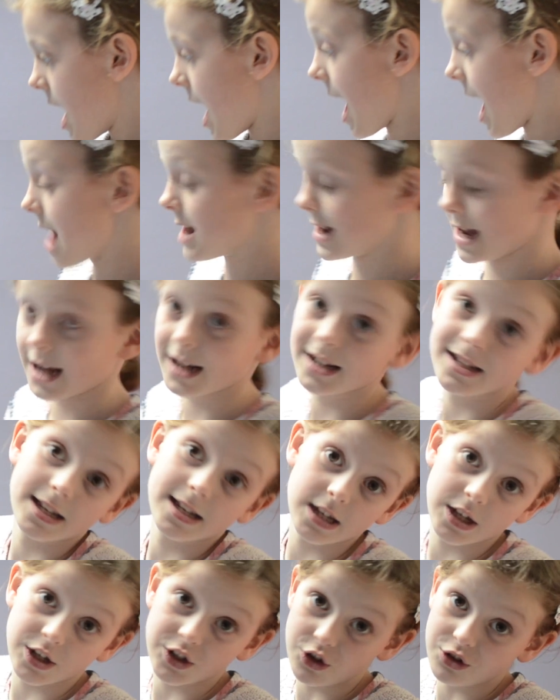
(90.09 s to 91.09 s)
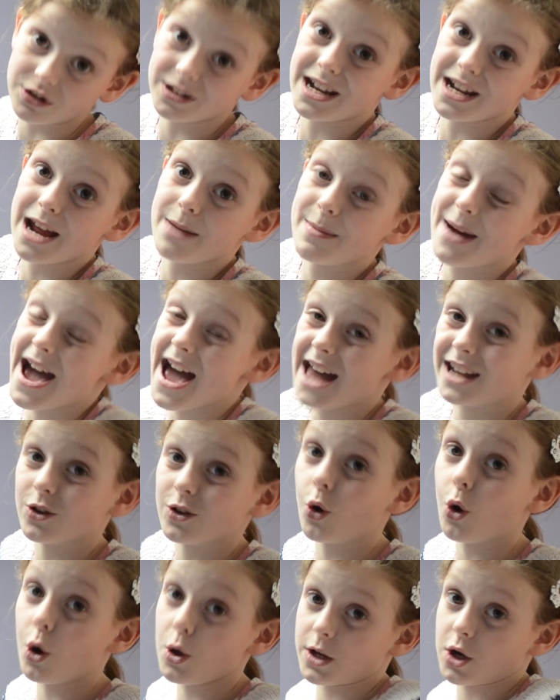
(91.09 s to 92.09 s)
Alex is his username, and
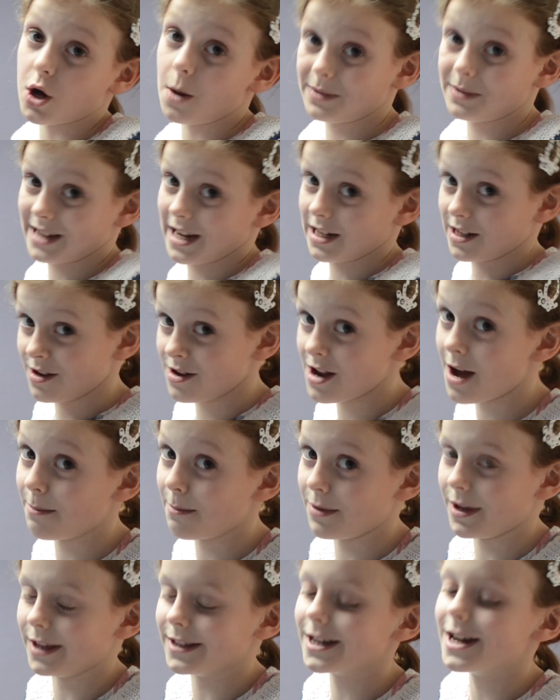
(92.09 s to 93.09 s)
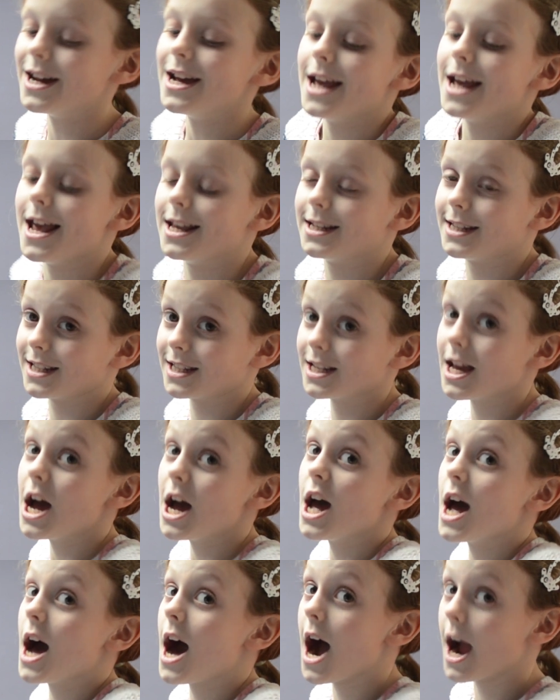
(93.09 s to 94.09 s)
all the complicated numbers is
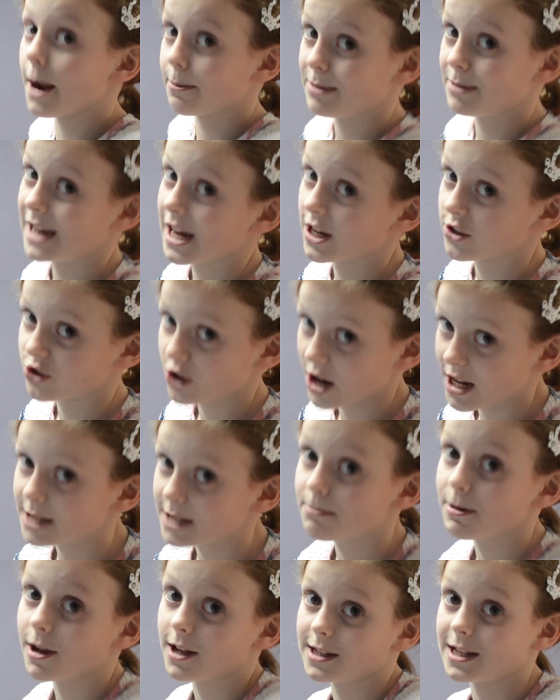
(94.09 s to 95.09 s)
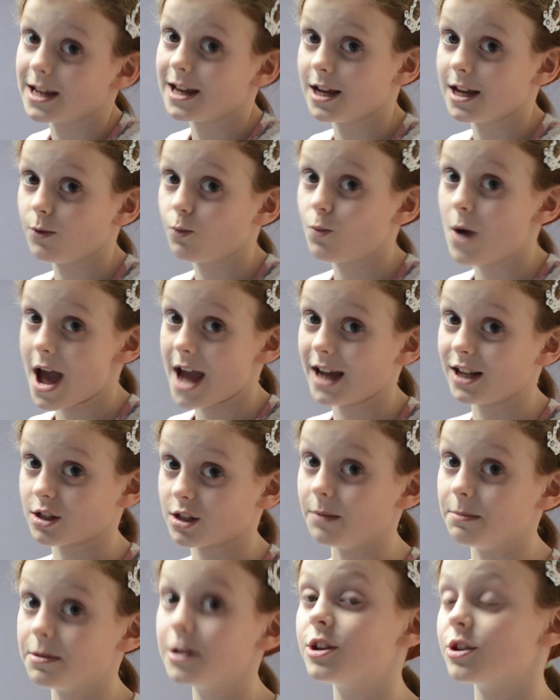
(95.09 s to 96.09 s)
IP address plus where his
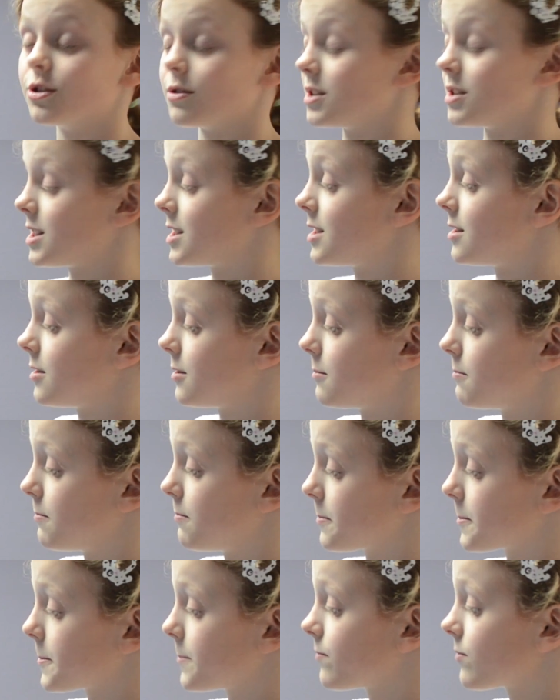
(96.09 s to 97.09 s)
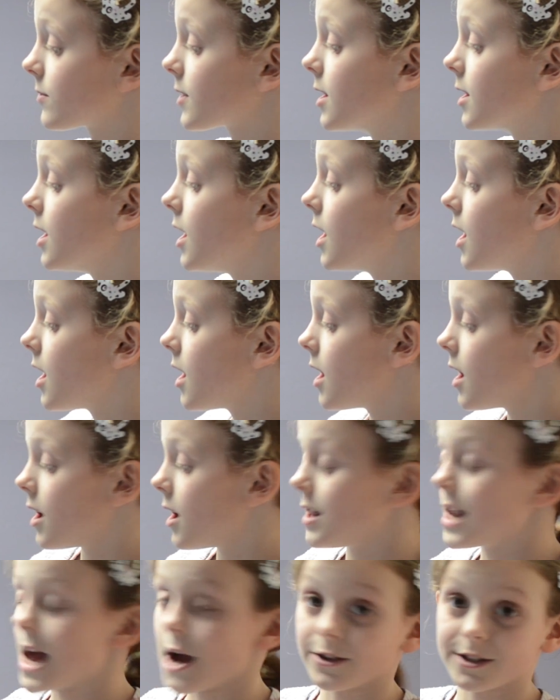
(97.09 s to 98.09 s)
computer is.
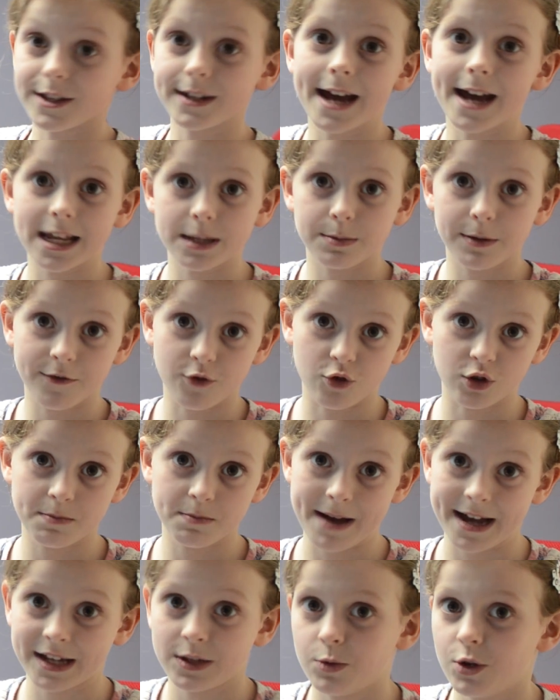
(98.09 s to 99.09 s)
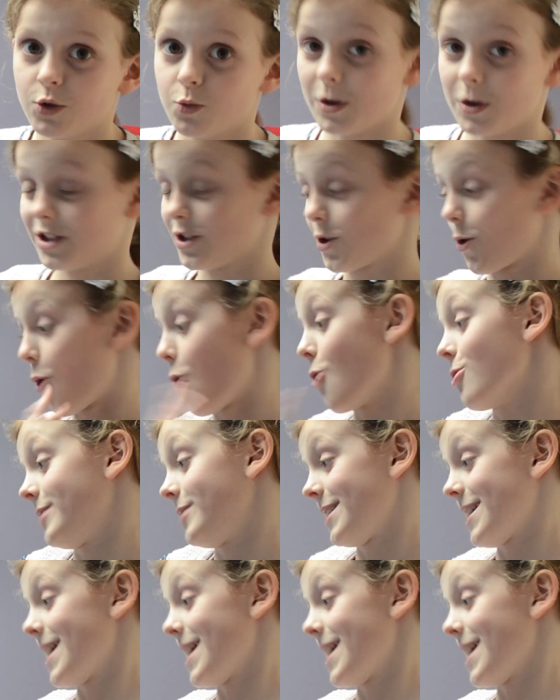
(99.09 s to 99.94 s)
Now it's going to ask me for his password, which it already